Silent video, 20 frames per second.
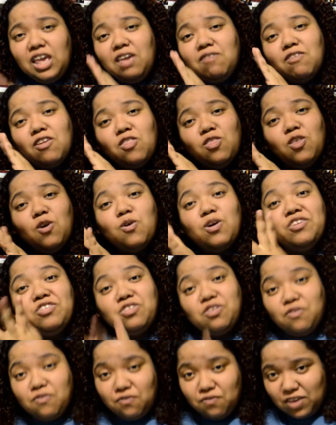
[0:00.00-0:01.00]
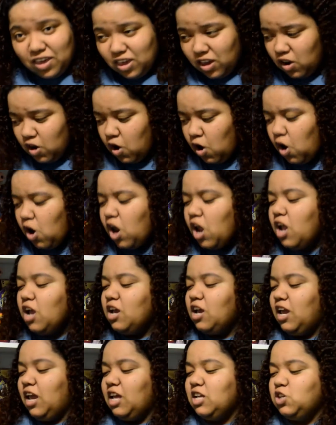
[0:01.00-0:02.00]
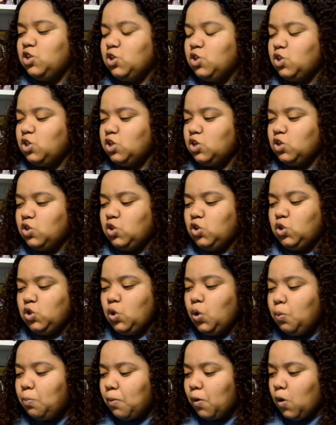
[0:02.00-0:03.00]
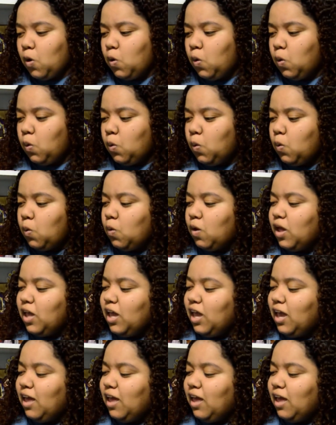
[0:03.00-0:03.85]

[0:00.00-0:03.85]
Even though it's a figure, it just looks super cool.